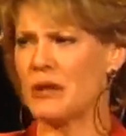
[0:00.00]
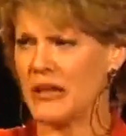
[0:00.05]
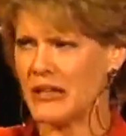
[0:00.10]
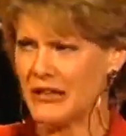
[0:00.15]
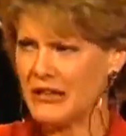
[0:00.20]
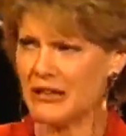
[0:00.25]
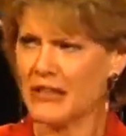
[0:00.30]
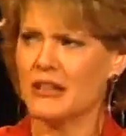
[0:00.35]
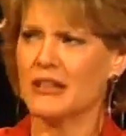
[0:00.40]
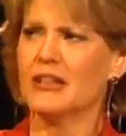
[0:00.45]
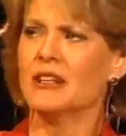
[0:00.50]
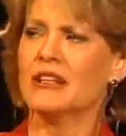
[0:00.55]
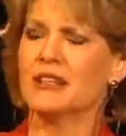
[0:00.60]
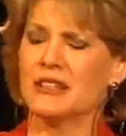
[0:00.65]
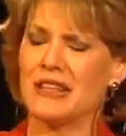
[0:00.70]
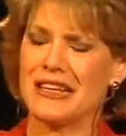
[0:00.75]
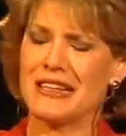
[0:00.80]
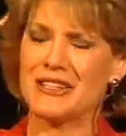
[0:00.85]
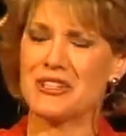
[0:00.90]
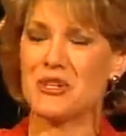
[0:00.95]
But
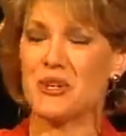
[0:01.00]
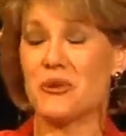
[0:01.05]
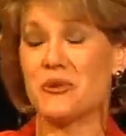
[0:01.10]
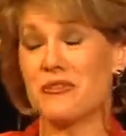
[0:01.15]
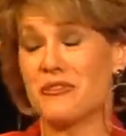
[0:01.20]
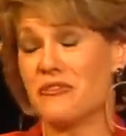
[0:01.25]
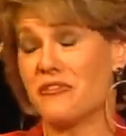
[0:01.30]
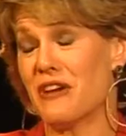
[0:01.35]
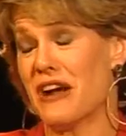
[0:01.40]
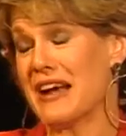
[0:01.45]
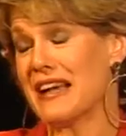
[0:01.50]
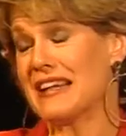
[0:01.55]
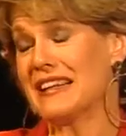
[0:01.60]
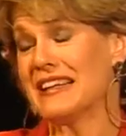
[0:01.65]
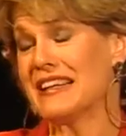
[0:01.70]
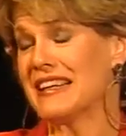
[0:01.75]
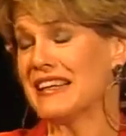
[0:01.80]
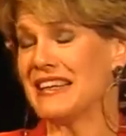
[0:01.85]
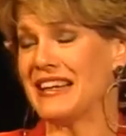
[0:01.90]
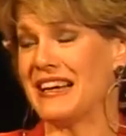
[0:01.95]
and so
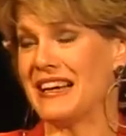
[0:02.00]
finally,